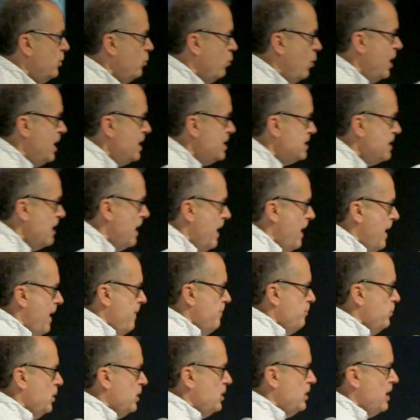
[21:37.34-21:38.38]
was,
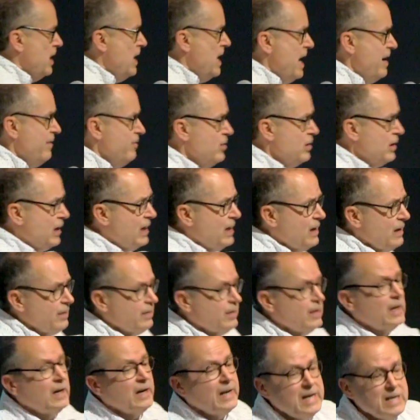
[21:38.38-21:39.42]
but the
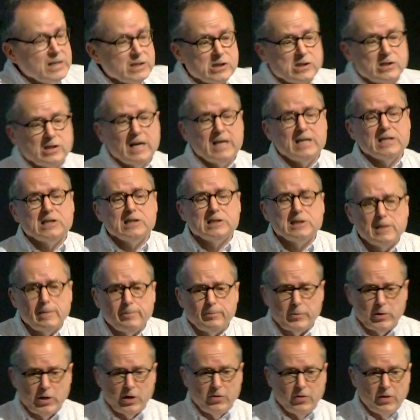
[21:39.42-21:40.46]
nevertheless they
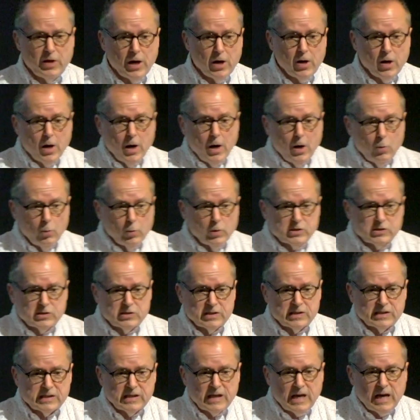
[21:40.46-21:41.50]
slipped in there was
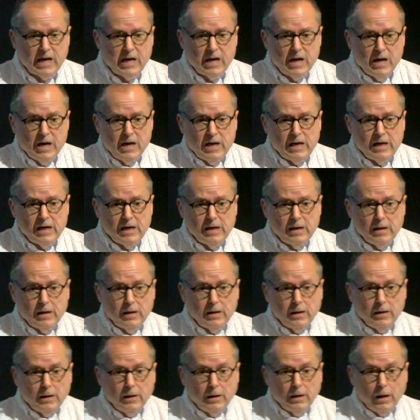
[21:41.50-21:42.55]
to say,
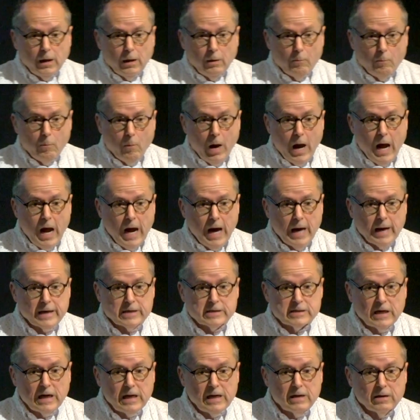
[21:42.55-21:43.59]
man, I
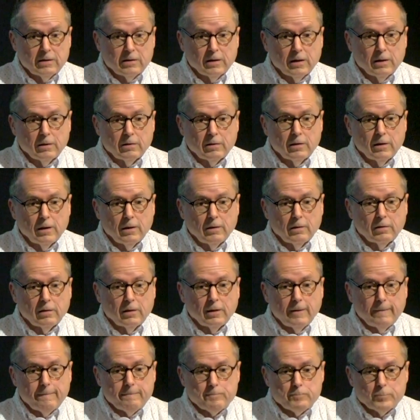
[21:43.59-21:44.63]
tell you,
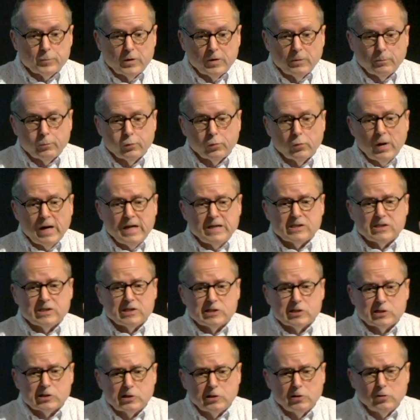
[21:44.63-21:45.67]
the price
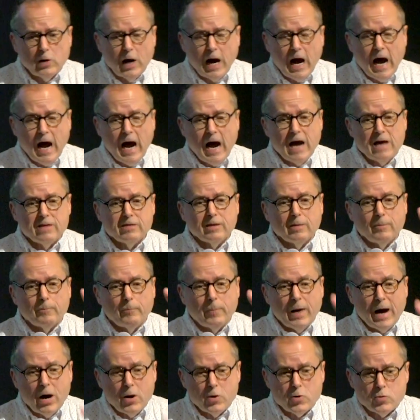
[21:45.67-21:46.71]
is too high, the
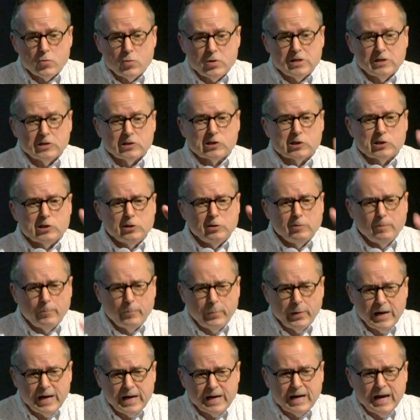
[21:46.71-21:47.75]
boundary is too
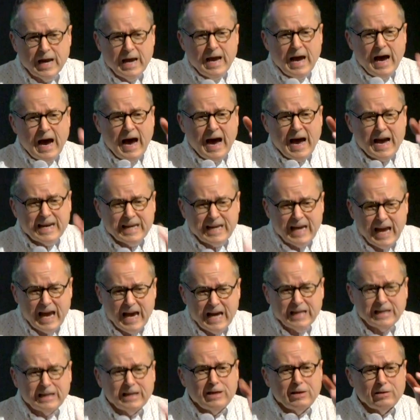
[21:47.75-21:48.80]
big, I
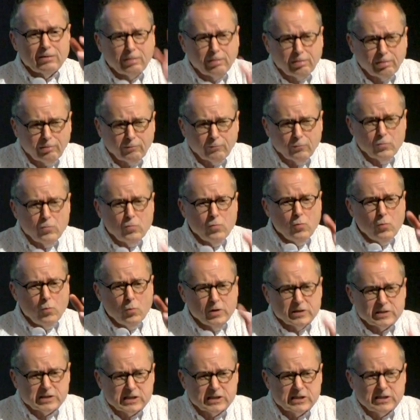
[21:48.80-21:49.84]
can't get through
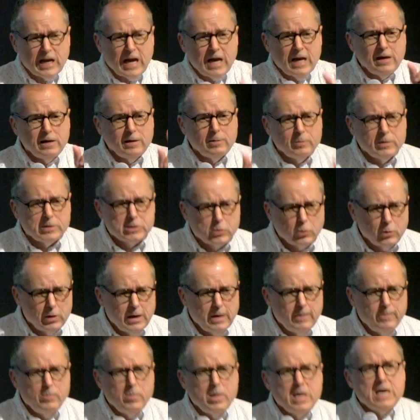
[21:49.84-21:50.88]
what's standing
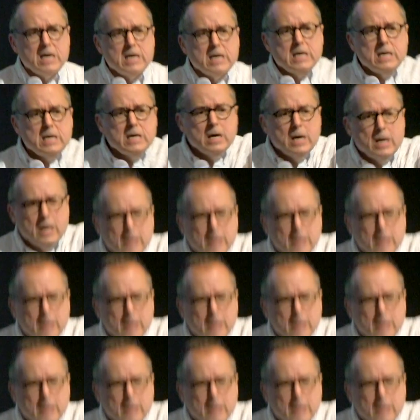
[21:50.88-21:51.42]
between me